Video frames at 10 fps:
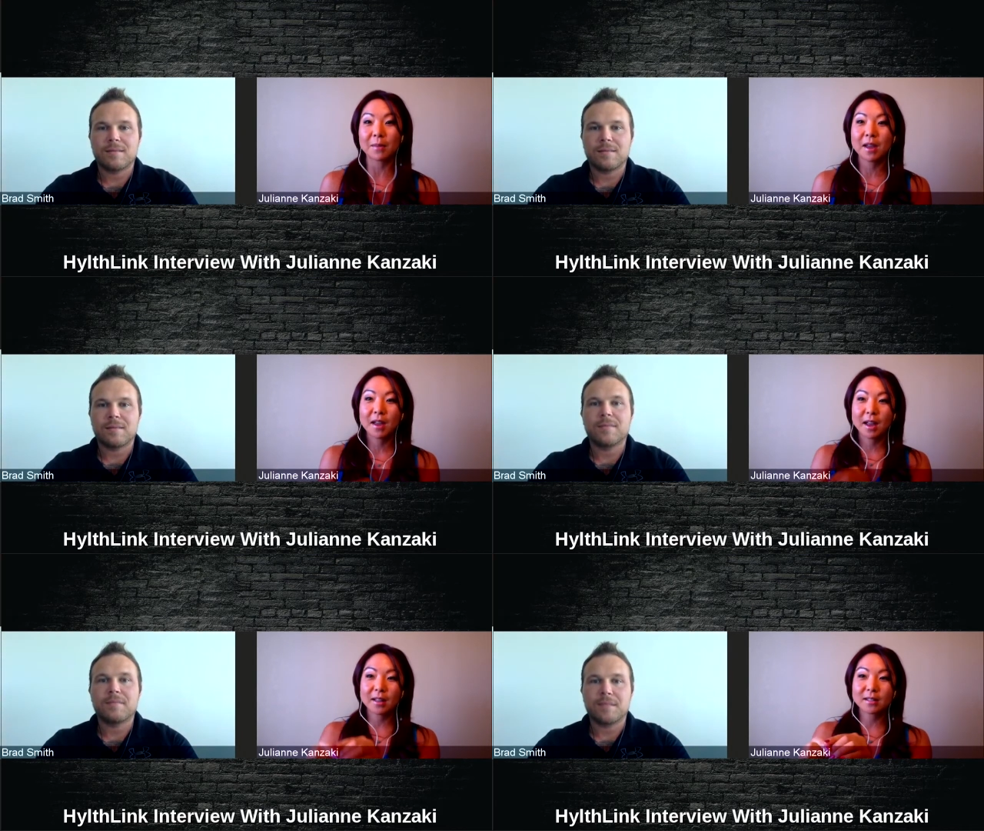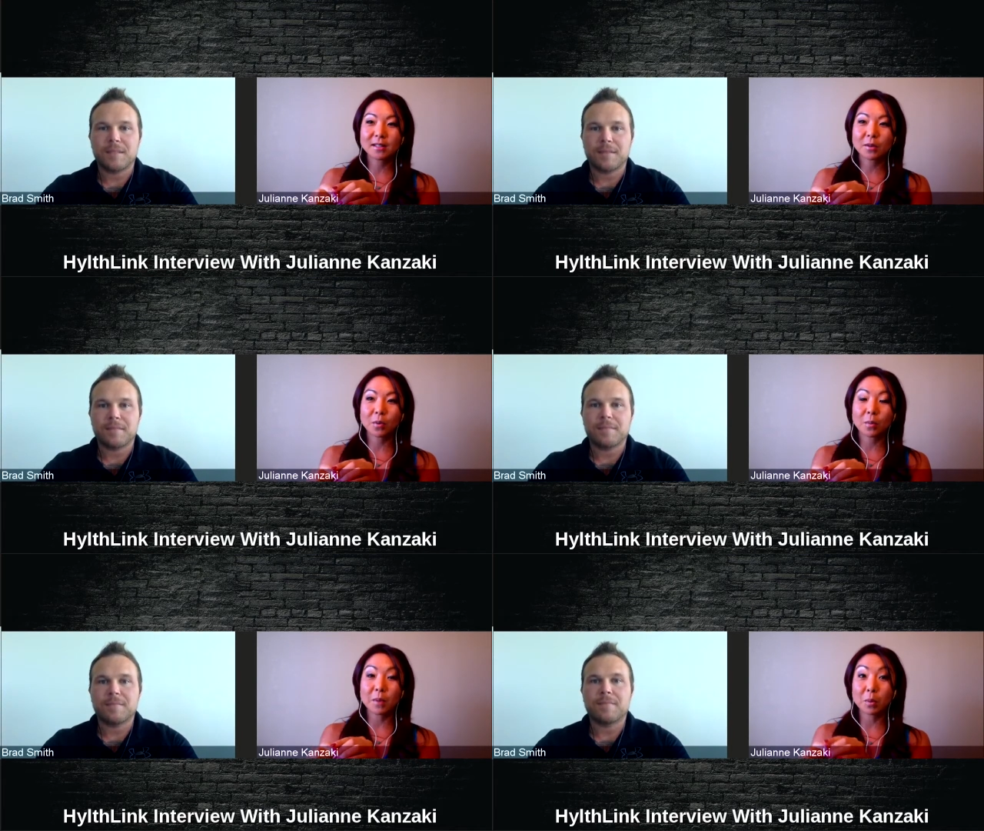Speaker 1: it's
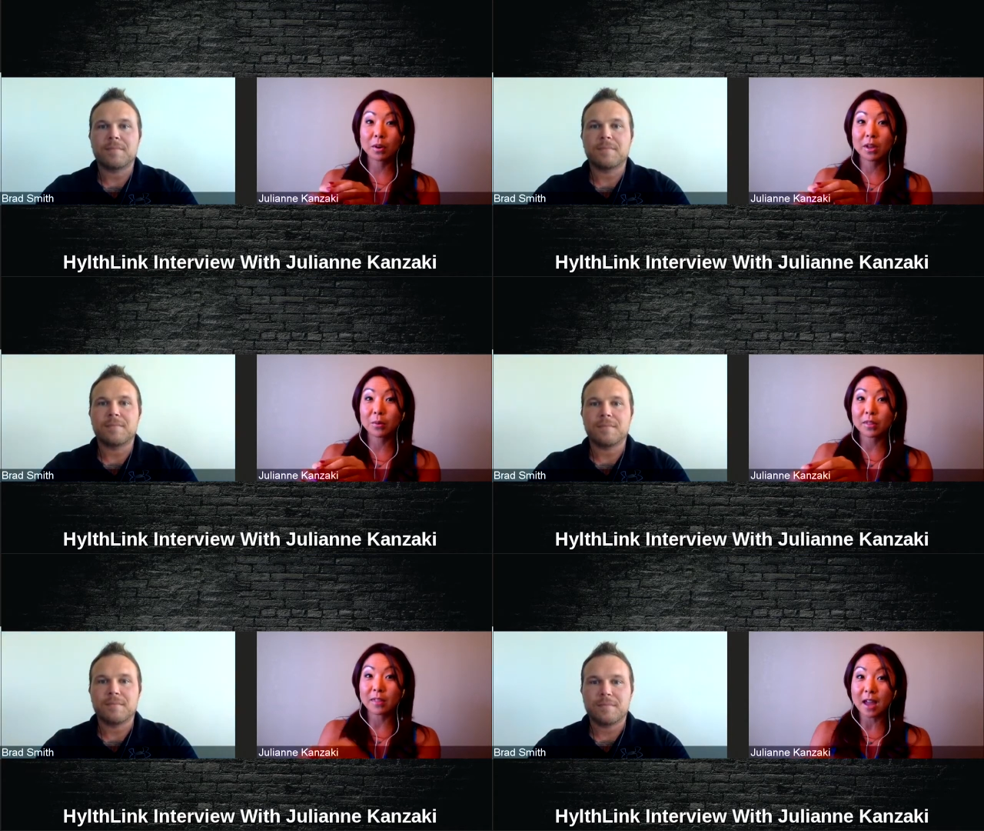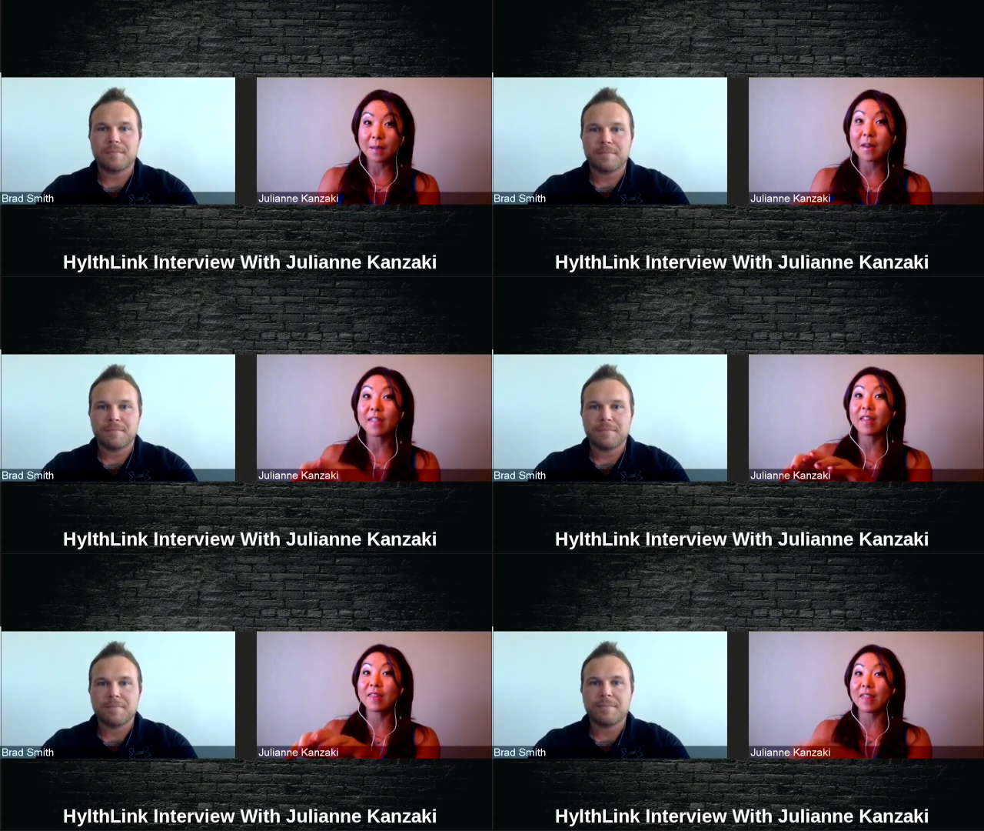me working with them and
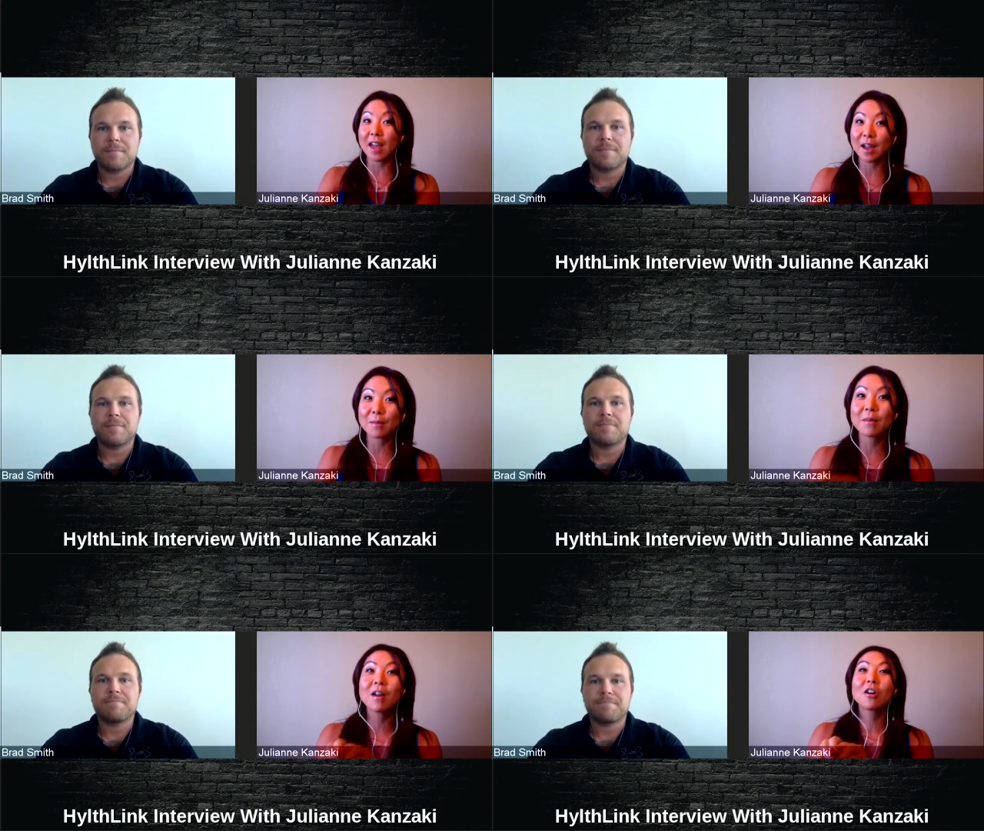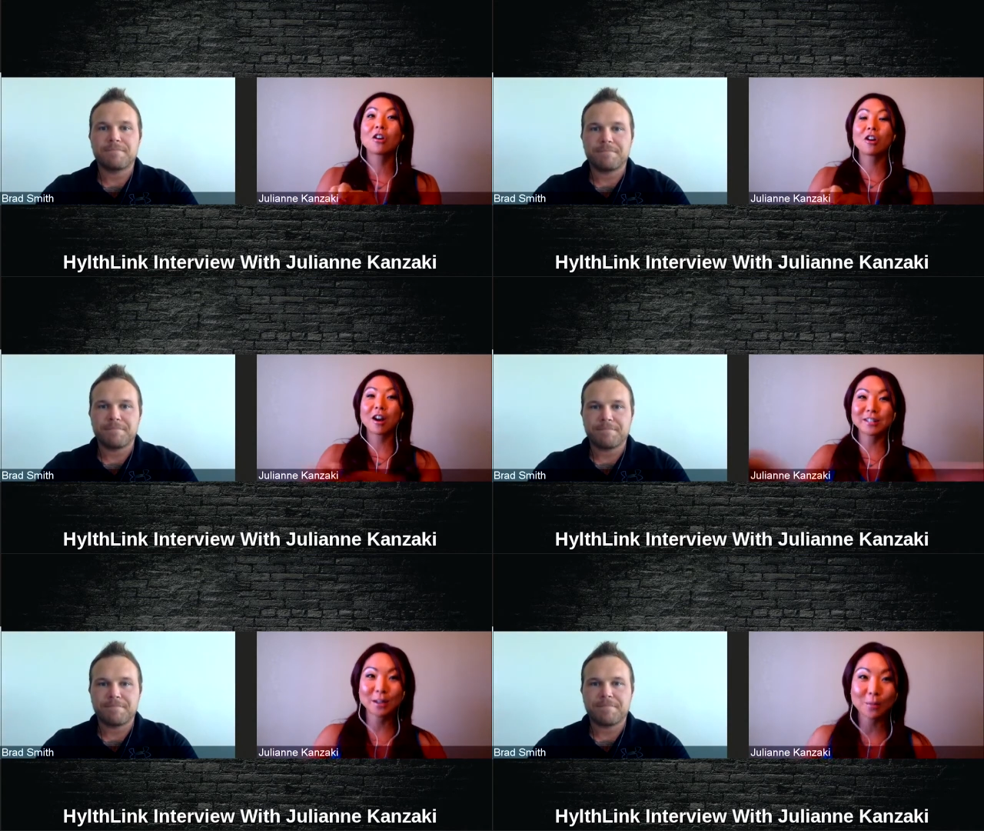then them
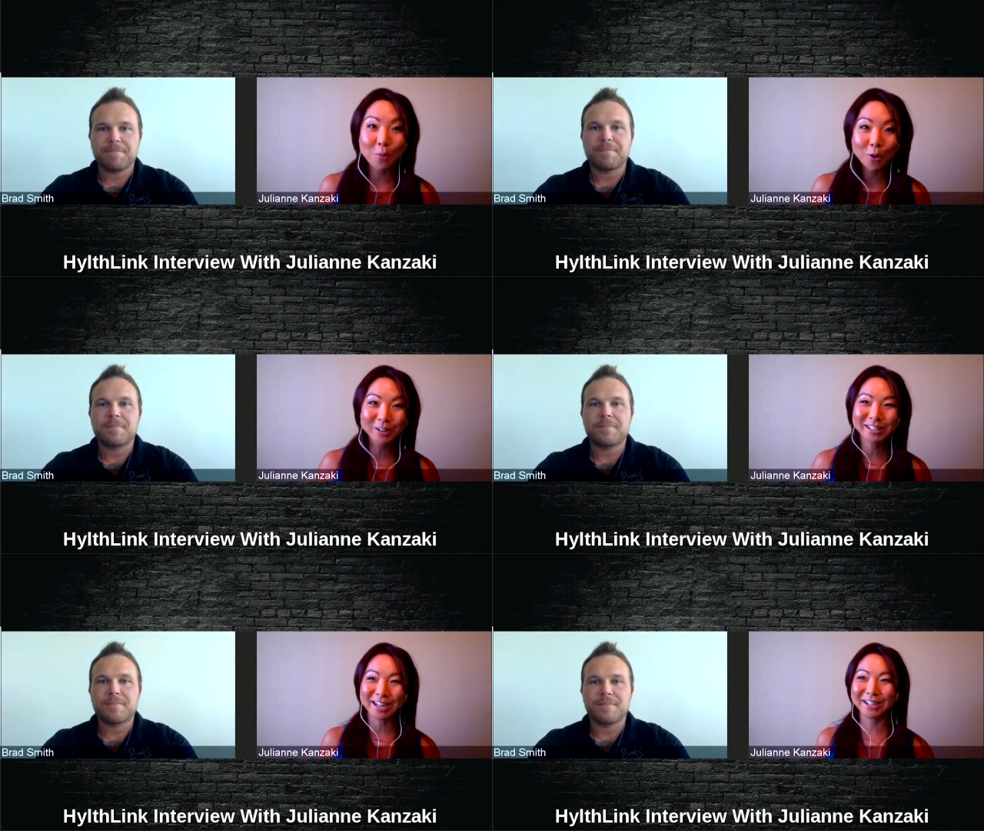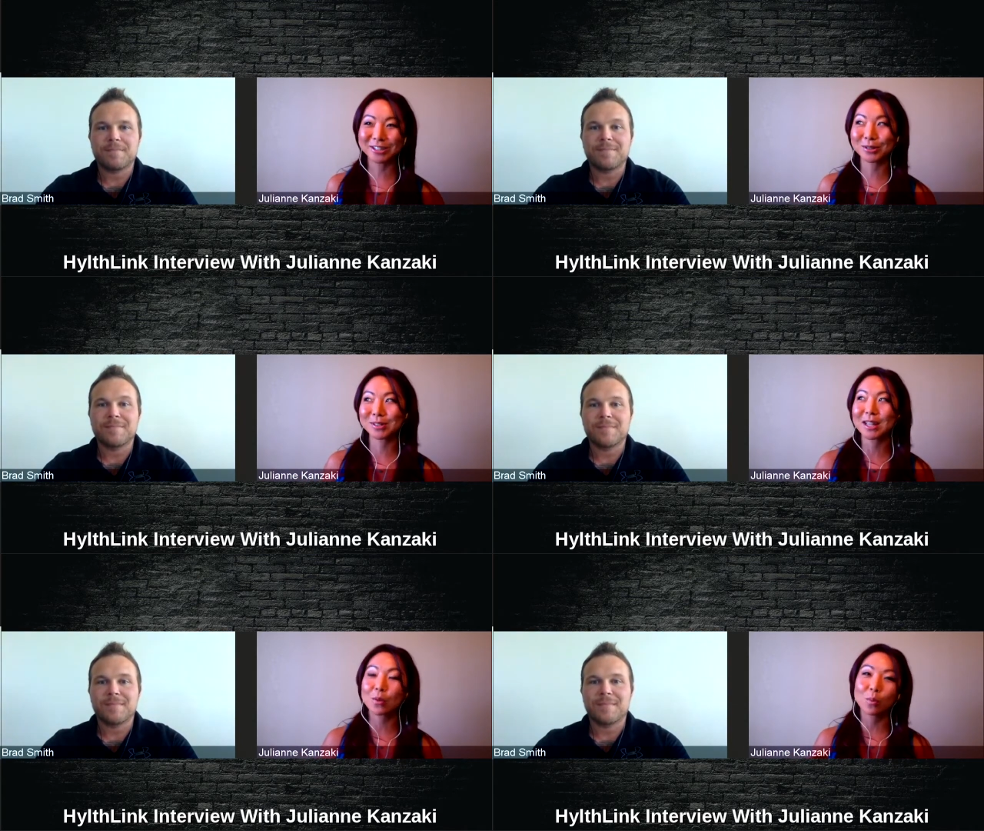causing more change. So it's like
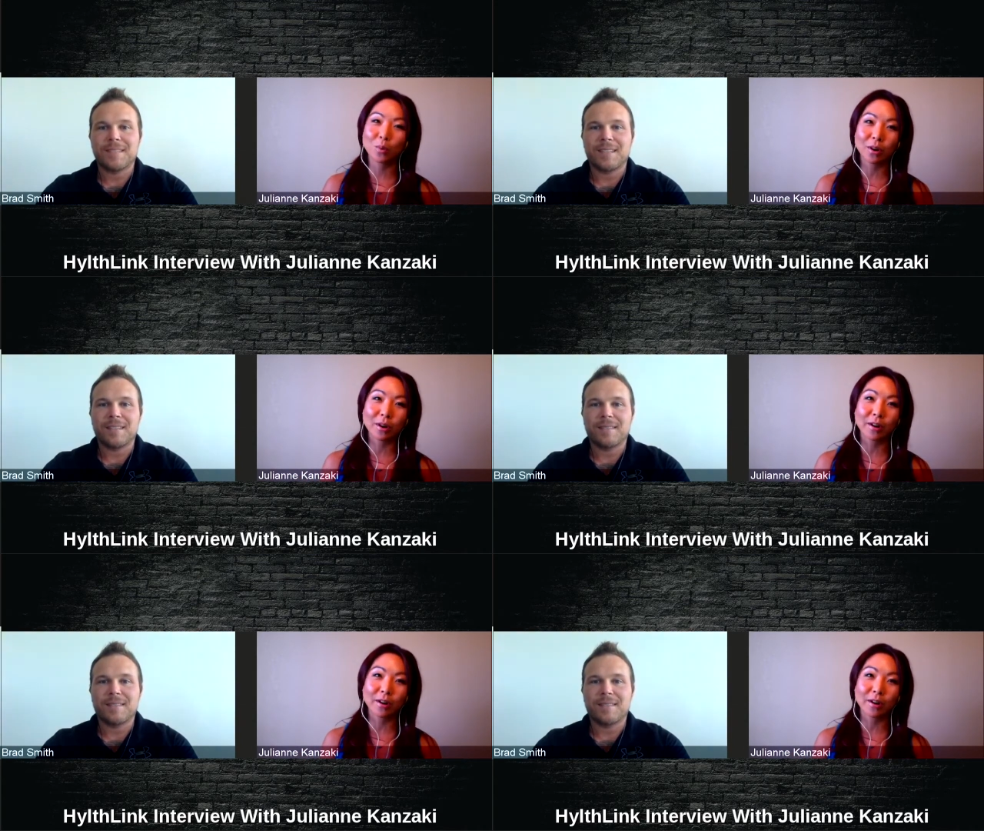we're